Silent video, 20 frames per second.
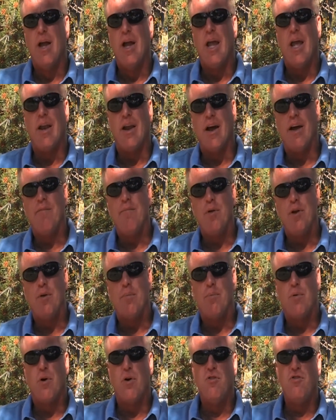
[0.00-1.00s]
And I've been
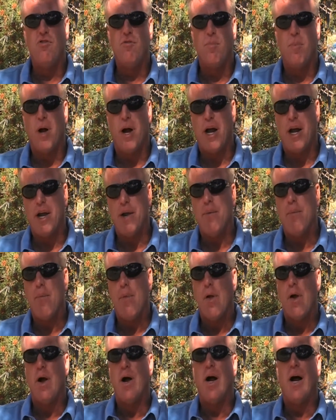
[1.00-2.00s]
approached by
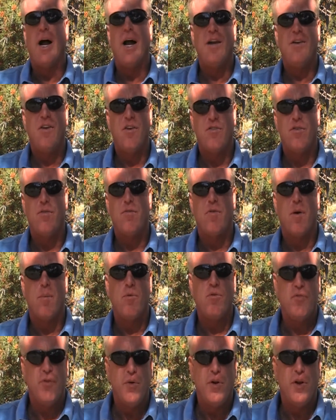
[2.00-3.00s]
High Desert
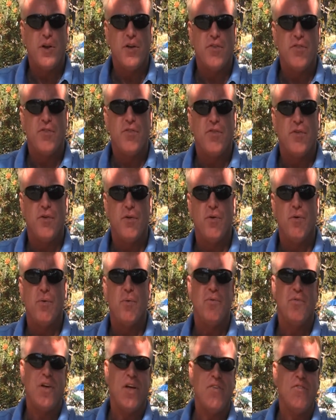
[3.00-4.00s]
Pharmaceutics
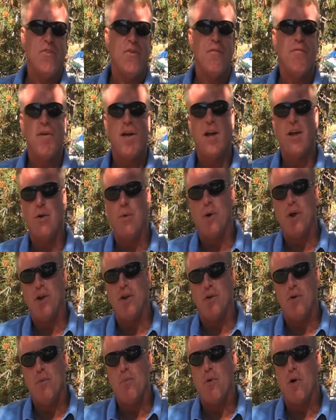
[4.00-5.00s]
to test and evaluate
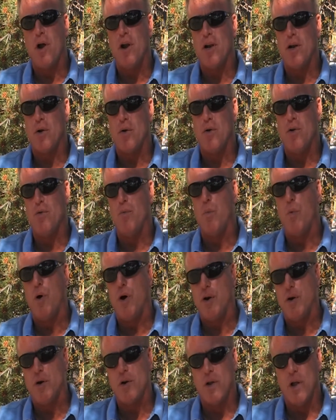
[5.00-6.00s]
a new product called
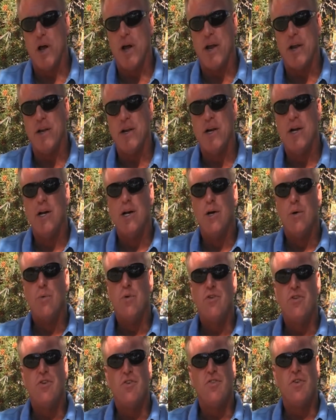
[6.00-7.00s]
WaterGlide,
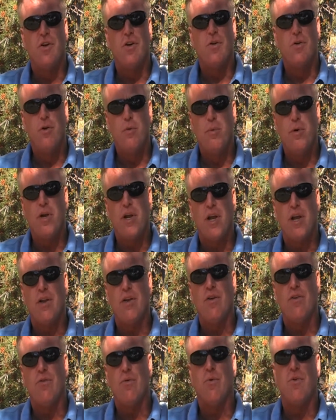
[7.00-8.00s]
which is a
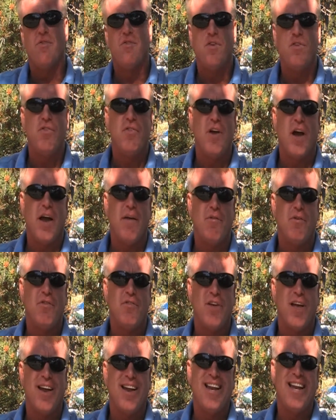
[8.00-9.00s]
lubricant to assist
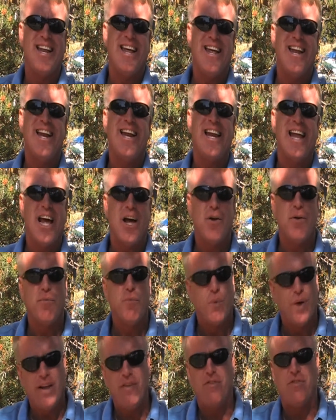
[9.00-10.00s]
divers getting in and out of
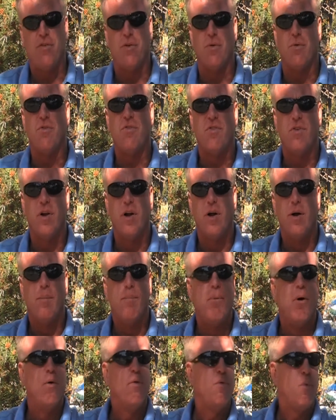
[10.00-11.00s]
wetsuits,
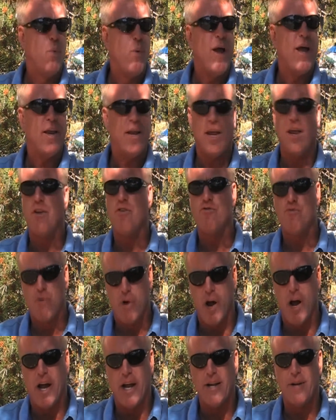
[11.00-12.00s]
both wet and
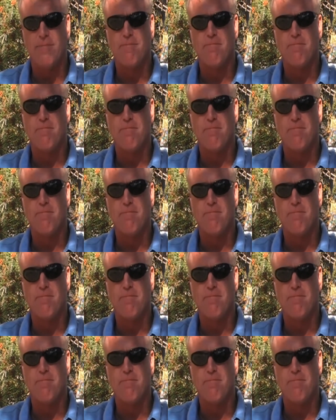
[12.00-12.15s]
dry.